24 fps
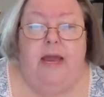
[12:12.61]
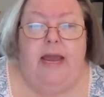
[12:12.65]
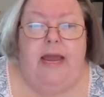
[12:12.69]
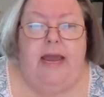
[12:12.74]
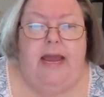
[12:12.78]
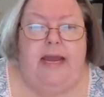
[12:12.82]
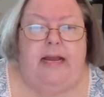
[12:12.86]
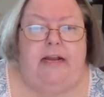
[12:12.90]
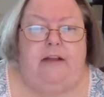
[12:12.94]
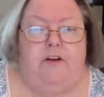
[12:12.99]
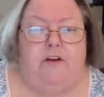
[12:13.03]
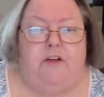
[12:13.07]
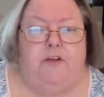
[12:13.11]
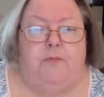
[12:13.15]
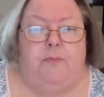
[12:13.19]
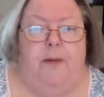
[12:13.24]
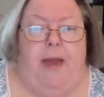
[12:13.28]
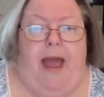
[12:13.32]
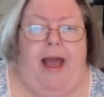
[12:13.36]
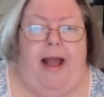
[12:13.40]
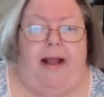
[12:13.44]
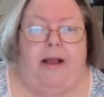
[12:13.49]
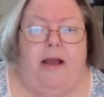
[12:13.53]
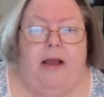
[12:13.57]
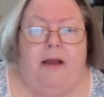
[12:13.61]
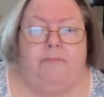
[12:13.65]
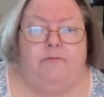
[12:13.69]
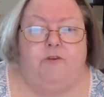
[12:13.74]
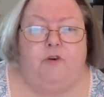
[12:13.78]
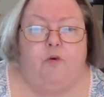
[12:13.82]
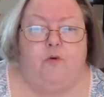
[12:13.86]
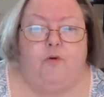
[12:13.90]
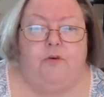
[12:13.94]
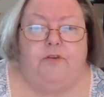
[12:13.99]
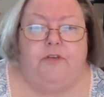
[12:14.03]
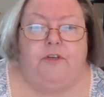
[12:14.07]
He looked back up
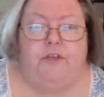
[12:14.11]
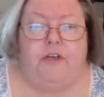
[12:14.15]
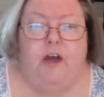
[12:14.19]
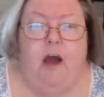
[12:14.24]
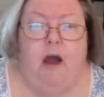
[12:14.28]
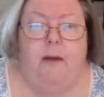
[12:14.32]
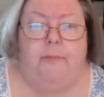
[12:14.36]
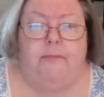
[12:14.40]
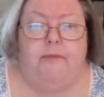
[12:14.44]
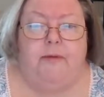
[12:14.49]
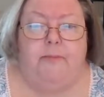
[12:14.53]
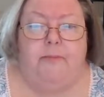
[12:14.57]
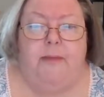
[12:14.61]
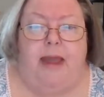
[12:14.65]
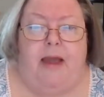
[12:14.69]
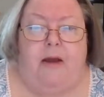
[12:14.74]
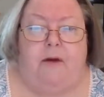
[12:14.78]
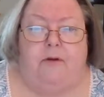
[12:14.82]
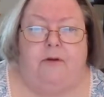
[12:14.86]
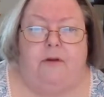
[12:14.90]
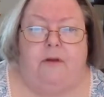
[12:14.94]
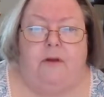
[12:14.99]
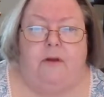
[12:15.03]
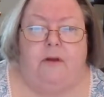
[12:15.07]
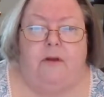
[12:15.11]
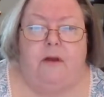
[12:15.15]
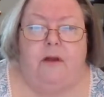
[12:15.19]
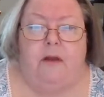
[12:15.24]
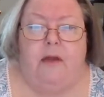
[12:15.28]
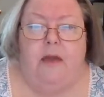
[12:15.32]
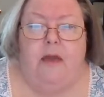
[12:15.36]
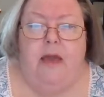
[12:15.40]
toward the top of the mountain.